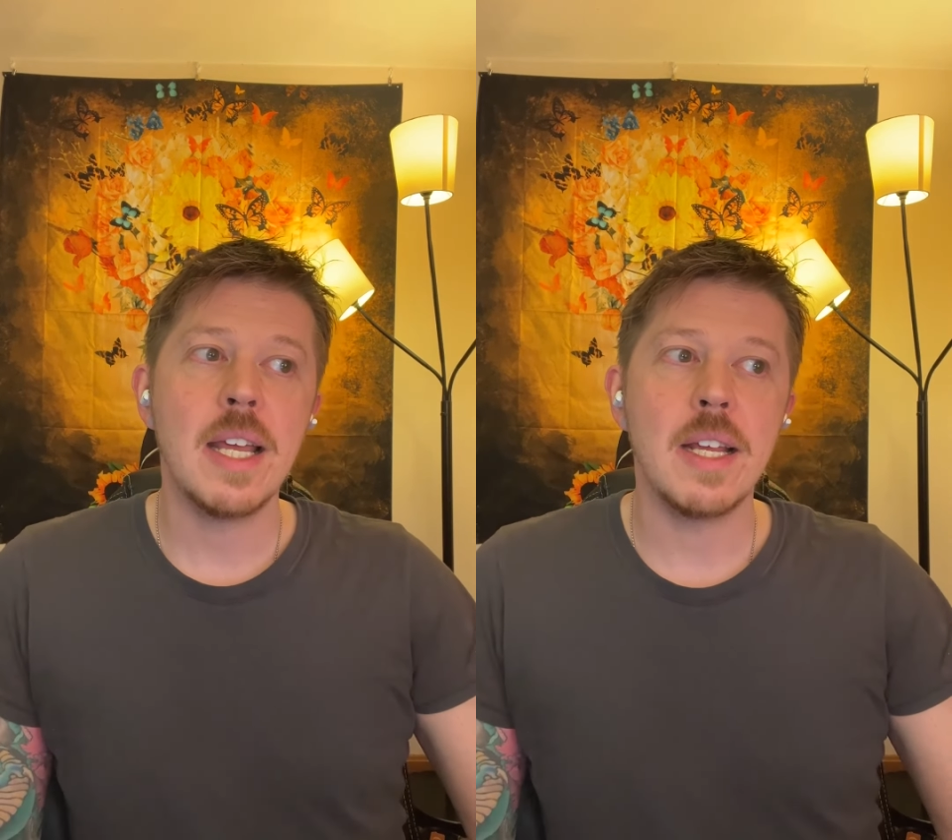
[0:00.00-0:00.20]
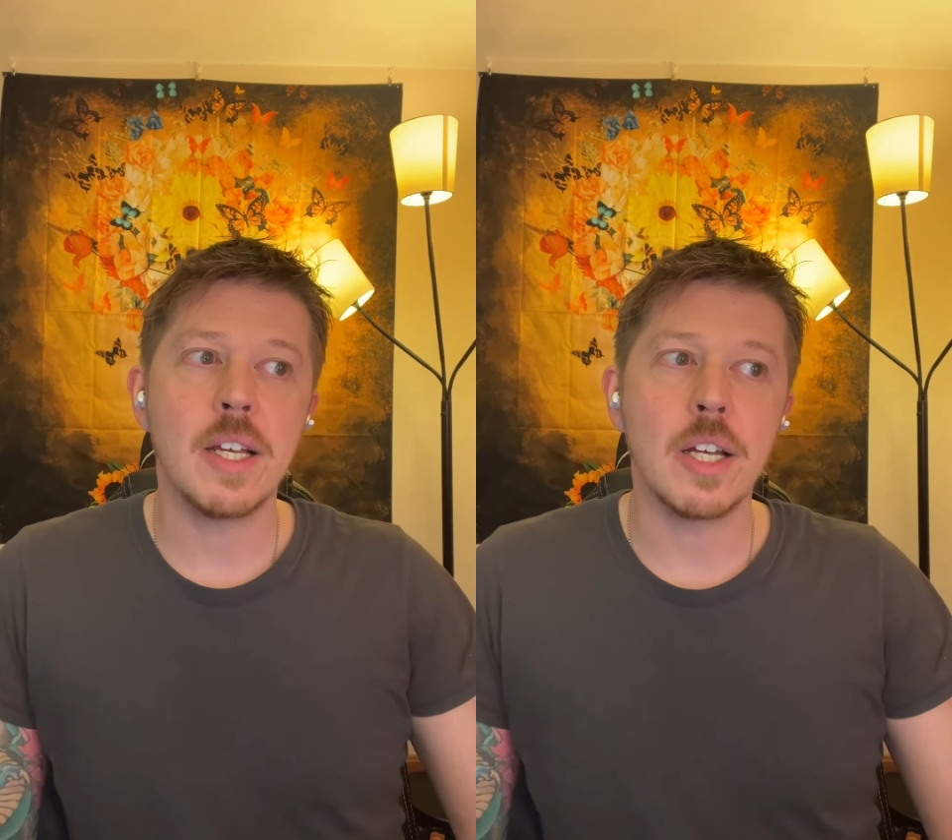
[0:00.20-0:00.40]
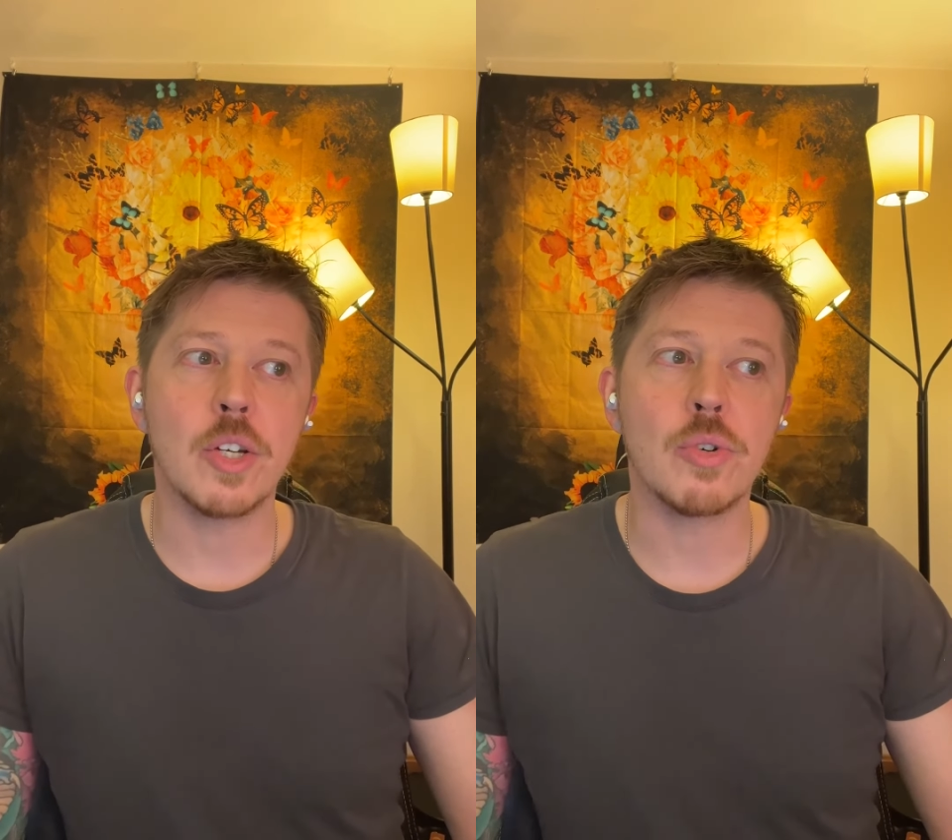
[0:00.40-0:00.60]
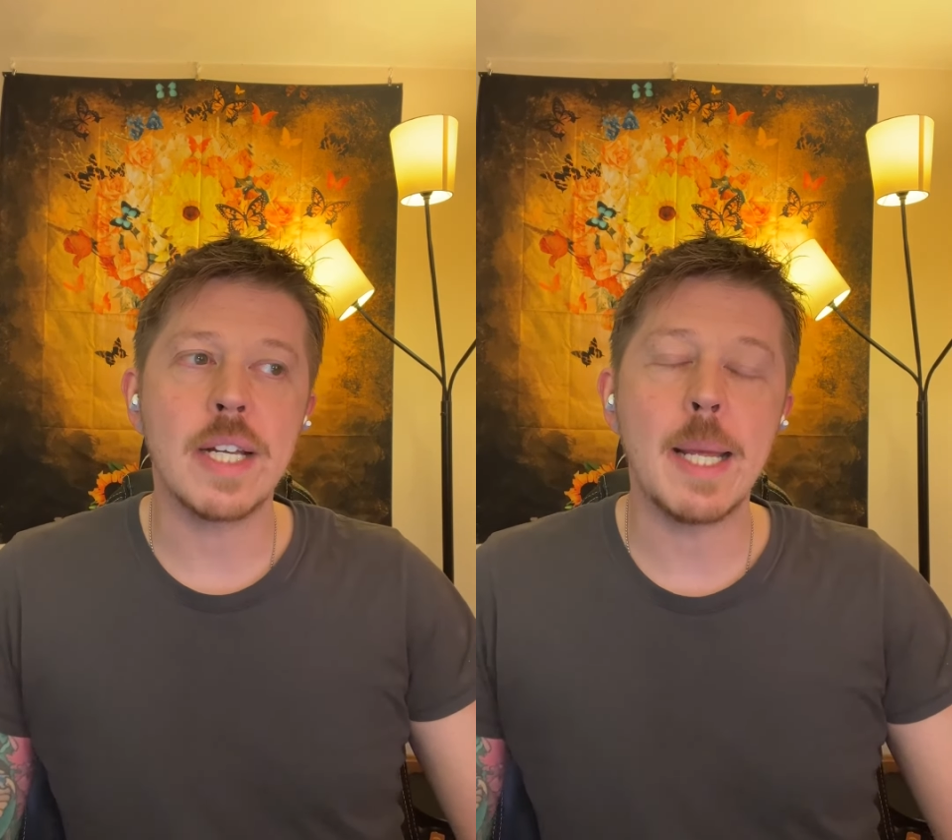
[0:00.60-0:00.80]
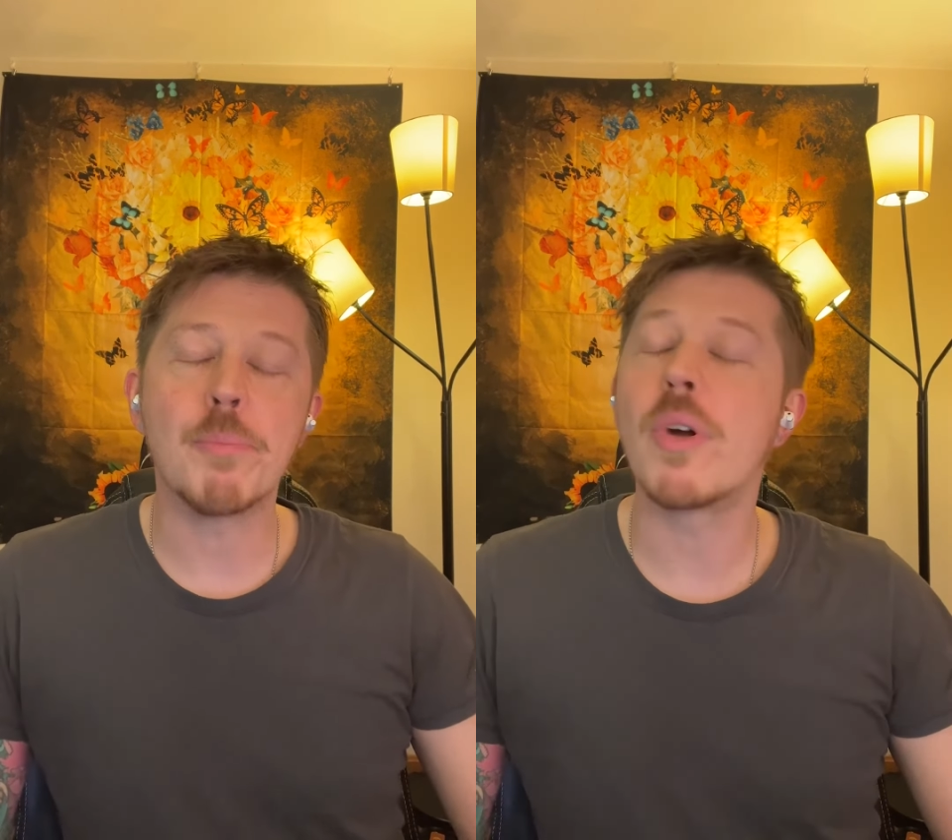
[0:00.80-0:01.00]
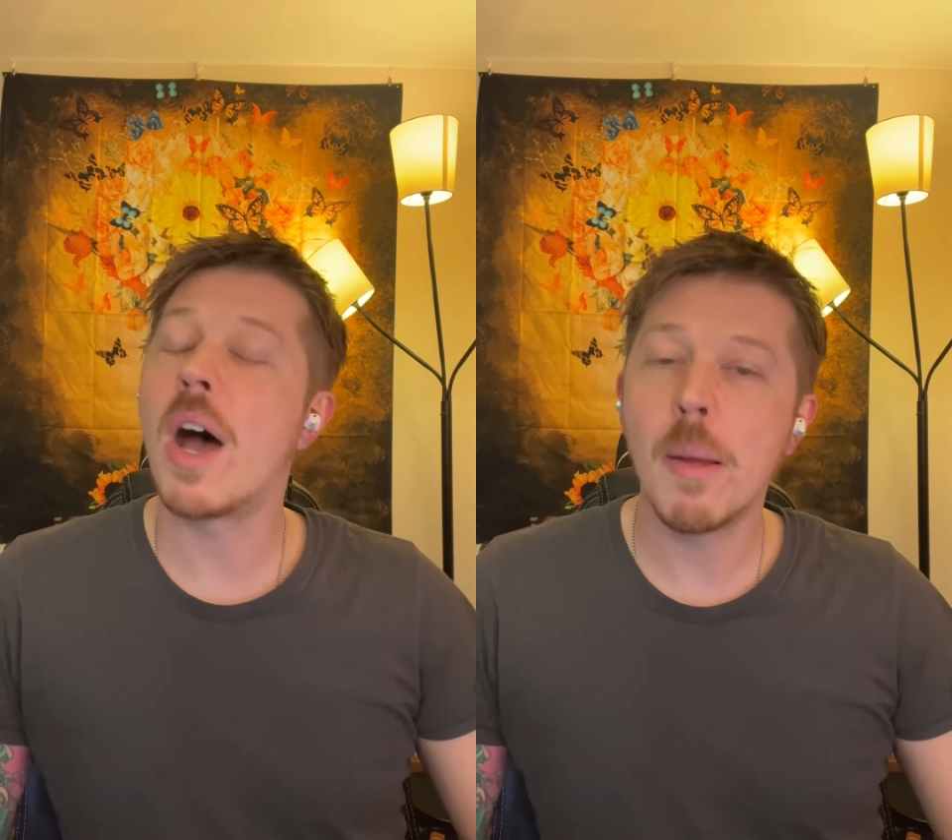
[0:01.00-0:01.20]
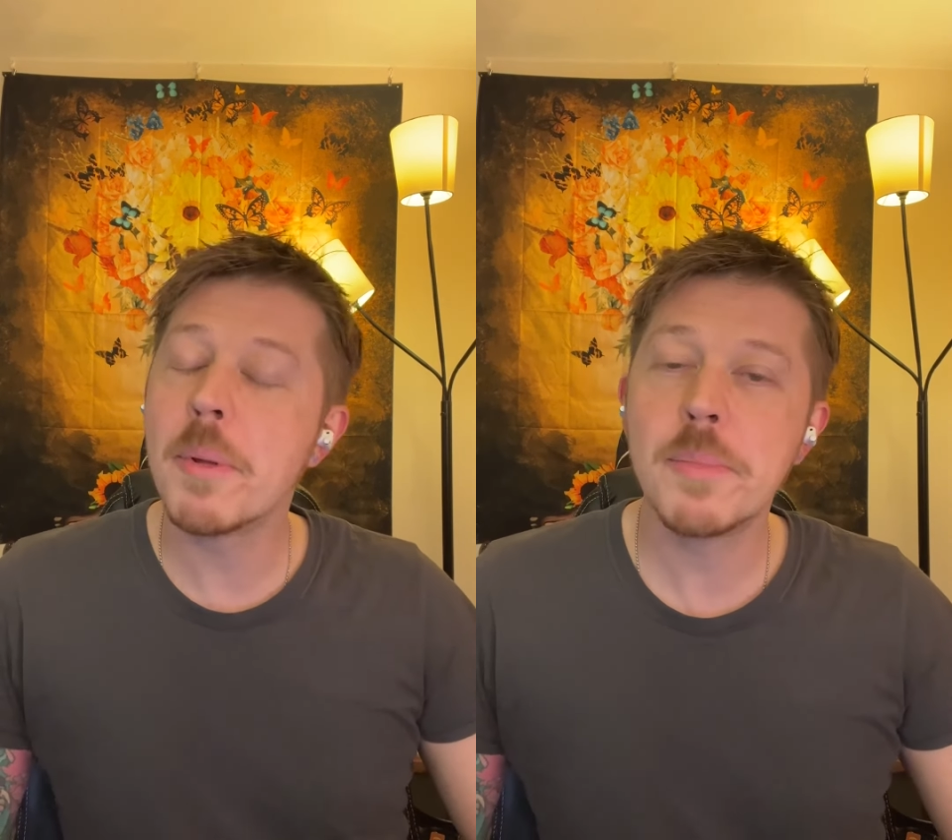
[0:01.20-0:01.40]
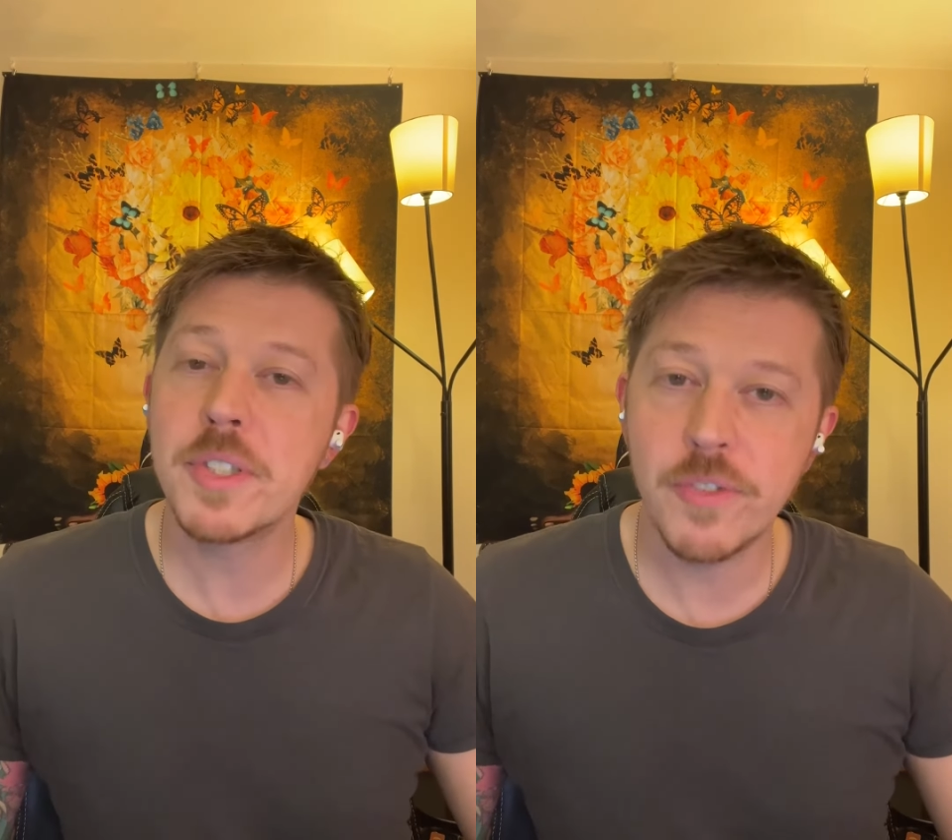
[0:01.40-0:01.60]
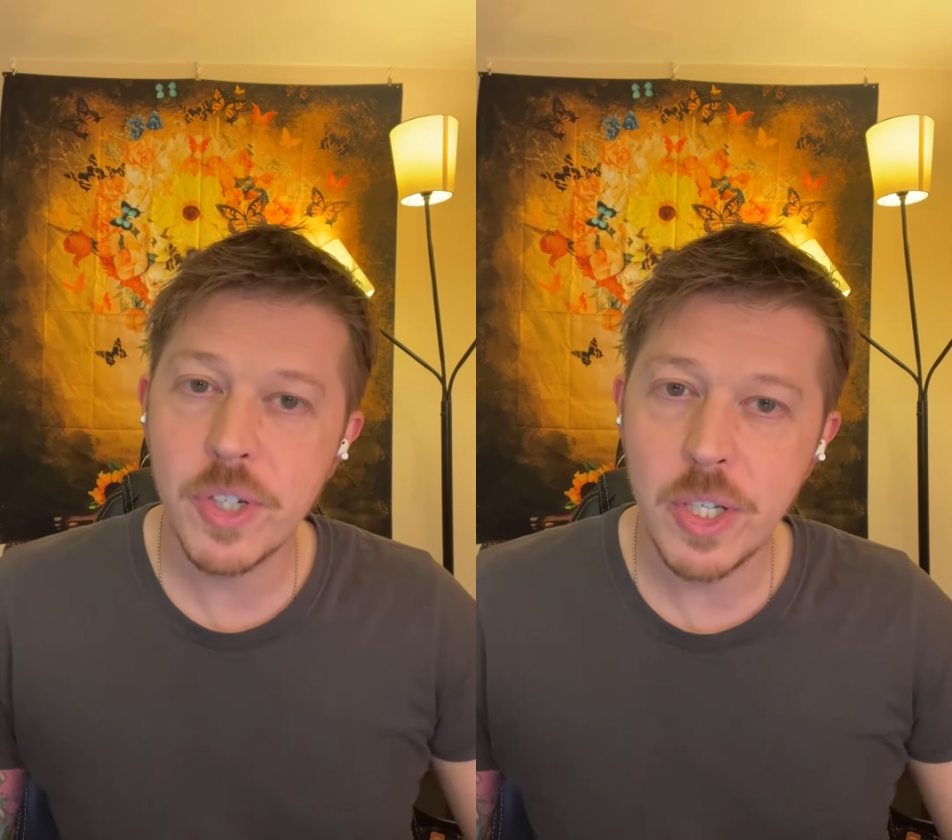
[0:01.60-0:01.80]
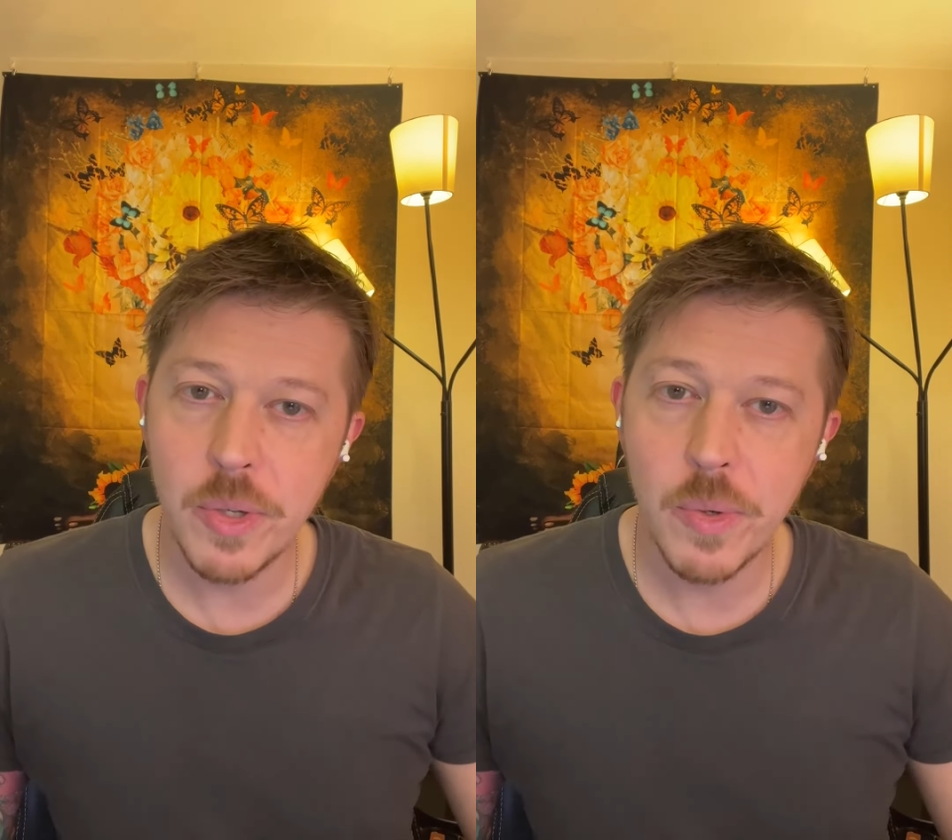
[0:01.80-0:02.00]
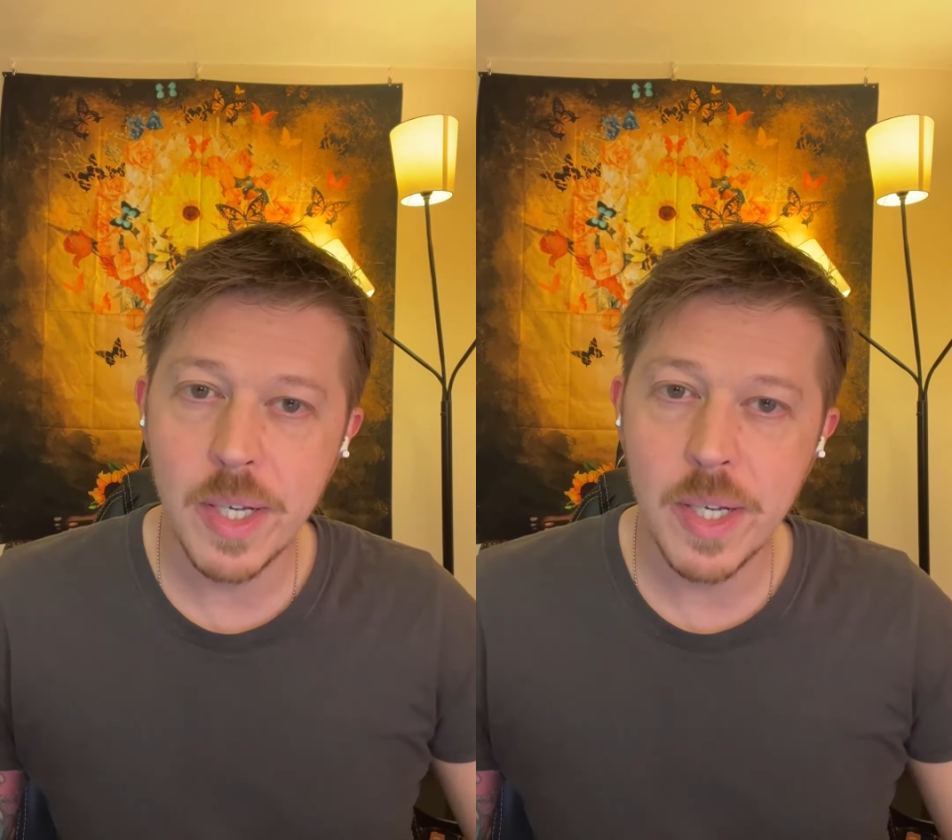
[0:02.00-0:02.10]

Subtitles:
gonna create problems for you